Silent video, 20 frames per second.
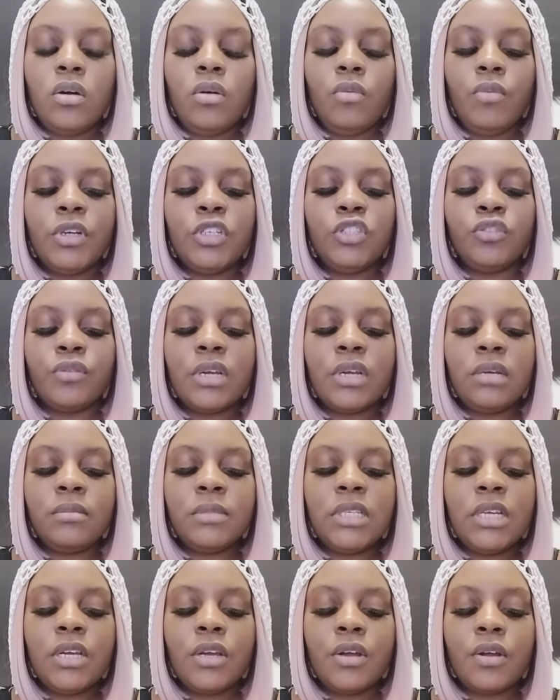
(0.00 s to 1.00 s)
With
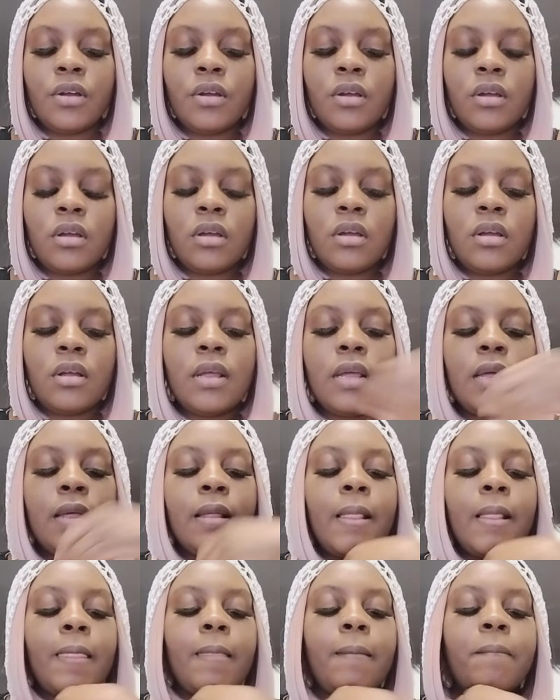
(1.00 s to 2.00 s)
dreams here,
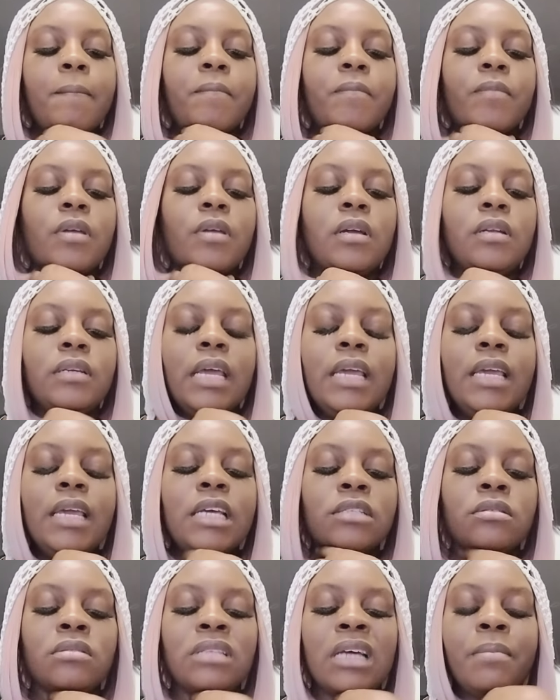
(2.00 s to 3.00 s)
they
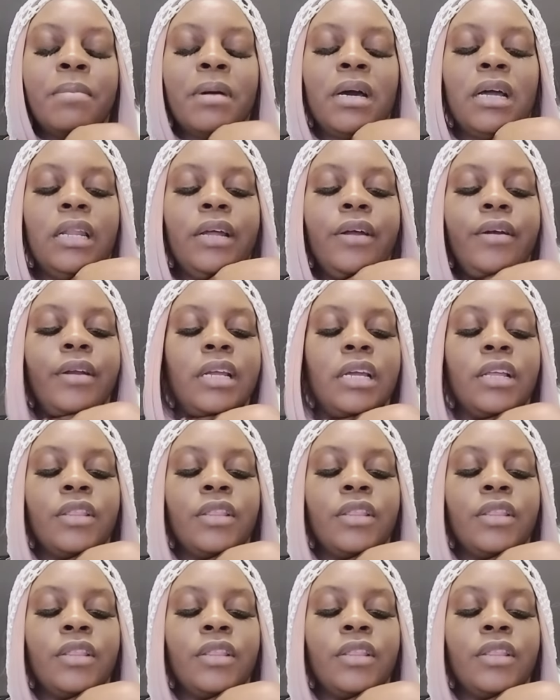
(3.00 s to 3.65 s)
getting some type of clarity in